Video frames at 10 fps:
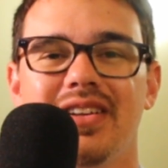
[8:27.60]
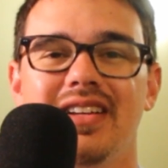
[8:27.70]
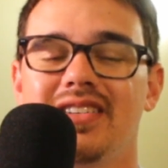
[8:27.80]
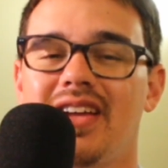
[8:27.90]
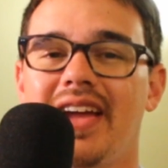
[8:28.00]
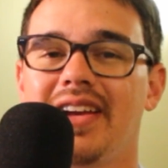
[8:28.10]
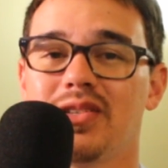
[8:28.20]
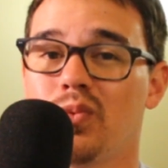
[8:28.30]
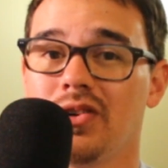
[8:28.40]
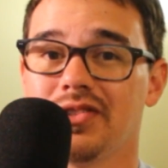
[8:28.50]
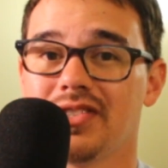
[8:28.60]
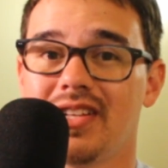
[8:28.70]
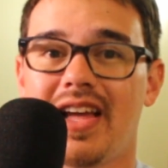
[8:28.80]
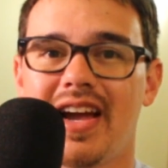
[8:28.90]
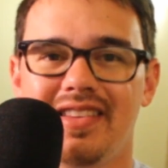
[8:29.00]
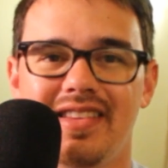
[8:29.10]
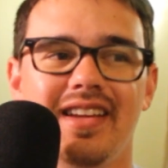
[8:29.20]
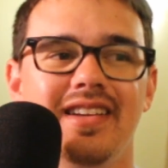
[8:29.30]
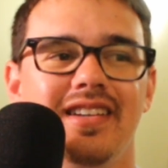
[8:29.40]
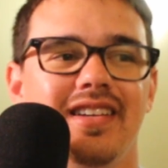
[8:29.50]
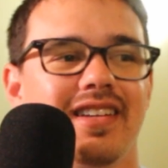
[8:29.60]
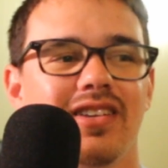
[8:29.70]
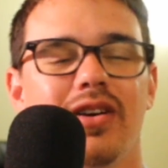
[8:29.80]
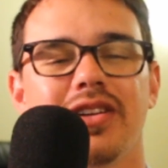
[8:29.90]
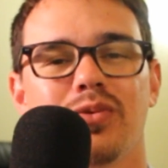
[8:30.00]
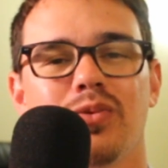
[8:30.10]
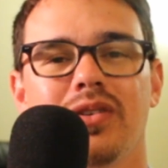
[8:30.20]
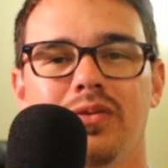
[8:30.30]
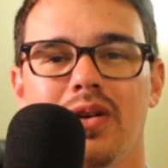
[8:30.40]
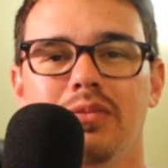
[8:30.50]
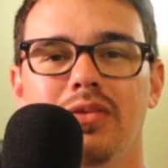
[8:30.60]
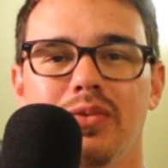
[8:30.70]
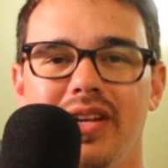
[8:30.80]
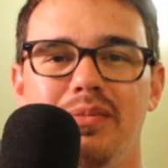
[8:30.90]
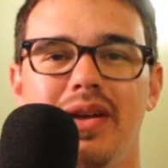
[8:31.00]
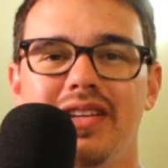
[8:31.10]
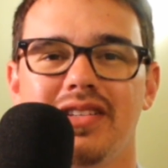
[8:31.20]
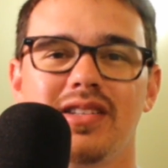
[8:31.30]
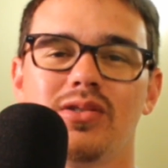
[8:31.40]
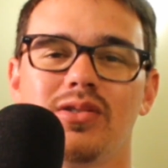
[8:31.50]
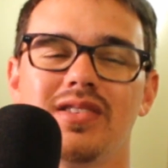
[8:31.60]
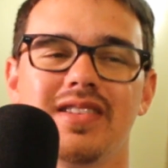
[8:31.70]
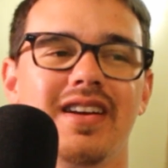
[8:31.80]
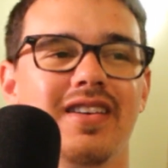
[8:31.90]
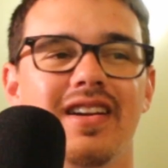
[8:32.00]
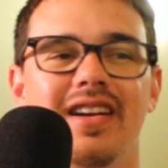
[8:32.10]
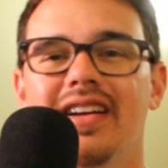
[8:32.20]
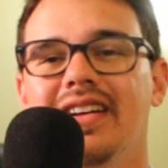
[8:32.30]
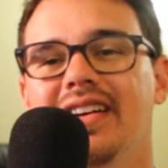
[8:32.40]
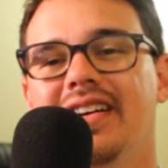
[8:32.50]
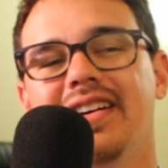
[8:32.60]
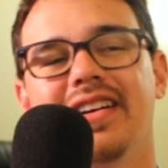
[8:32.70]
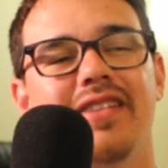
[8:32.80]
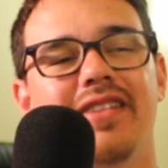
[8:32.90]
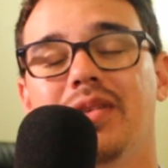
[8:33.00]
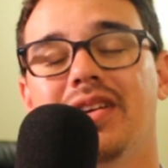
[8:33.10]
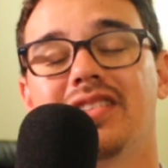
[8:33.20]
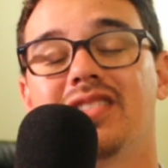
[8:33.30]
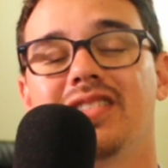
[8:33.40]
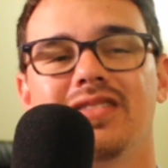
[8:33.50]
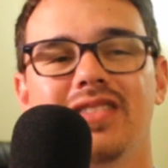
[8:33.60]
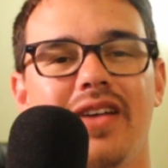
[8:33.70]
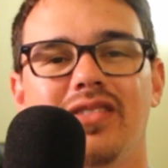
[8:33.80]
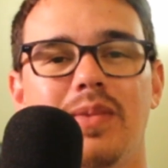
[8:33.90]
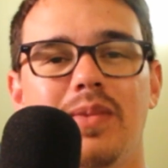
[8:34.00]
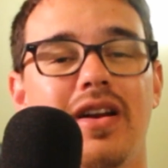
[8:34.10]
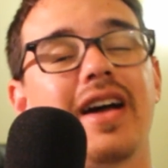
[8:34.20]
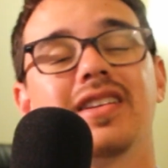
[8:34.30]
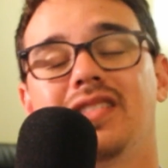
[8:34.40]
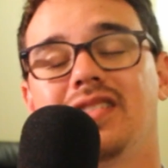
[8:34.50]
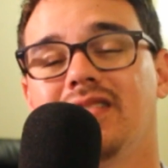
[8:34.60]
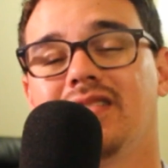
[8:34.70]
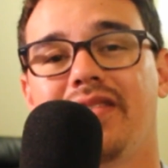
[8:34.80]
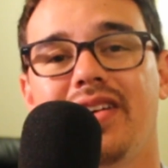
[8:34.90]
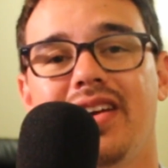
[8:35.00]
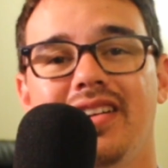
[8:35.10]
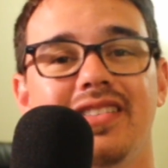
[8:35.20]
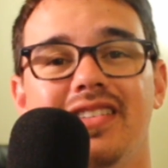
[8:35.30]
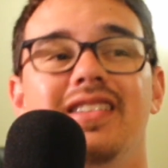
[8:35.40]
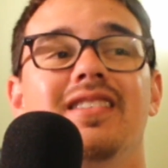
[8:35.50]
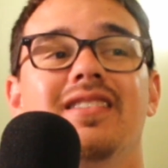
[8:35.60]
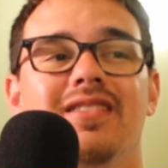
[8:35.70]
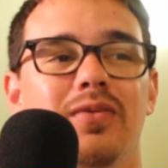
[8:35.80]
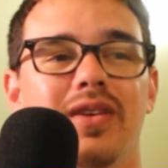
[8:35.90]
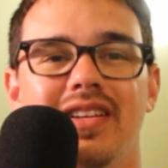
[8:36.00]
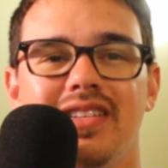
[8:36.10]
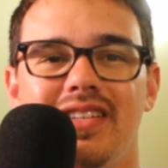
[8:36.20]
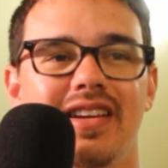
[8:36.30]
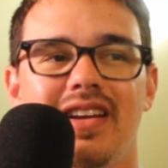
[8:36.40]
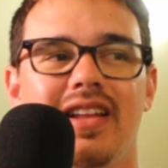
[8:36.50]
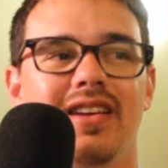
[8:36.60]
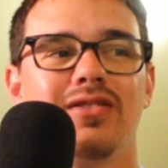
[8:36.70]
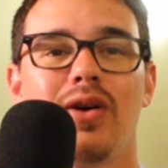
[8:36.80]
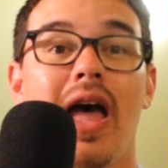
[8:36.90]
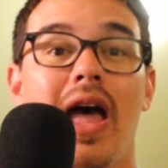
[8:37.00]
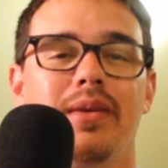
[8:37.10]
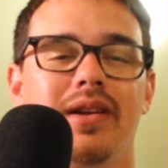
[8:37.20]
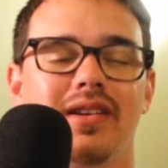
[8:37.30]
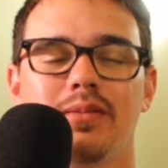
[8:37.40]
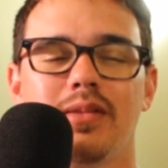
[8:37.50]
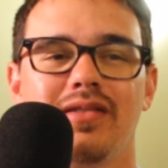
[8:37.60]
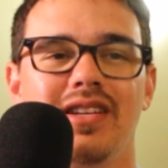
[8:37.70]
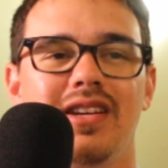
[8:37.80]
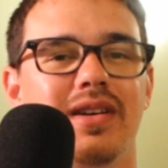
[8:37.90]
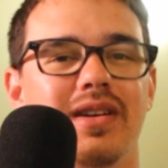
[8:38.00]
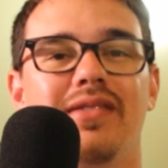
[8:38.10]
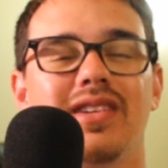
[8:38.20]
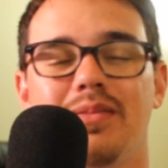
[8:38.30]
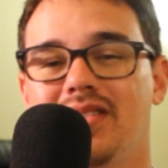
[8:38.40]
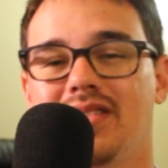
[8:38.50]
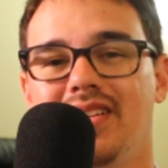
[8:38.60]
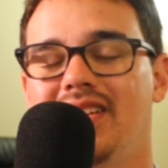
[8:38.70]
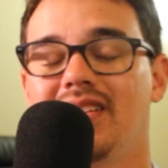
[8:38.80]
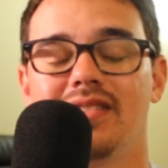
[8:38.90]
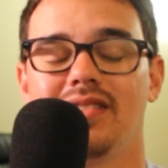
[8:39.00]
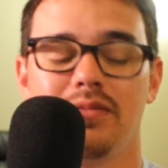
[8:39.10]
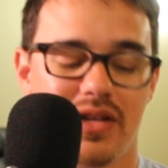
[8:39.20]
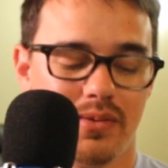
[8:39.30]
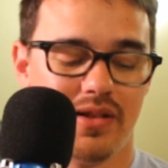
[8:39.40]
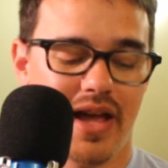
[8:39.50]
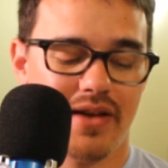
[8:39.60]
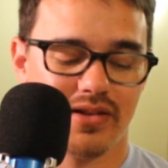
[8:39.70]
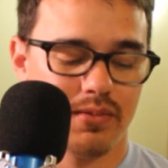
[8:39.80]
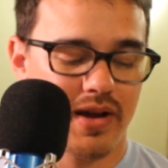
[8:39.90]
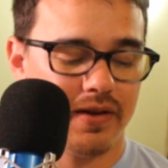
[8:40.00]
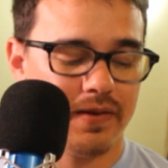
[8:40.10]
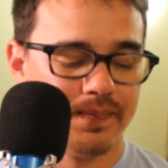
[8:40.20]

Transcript: Titus World slide that he did at the Greatest Royal Rumble when he made his entrance there. Uh, everybody's still laughing about it. I still laugh at it still when I see it, and I don't know how many times I've seen it, but every time I've seen it, it still makes me laugh and smile.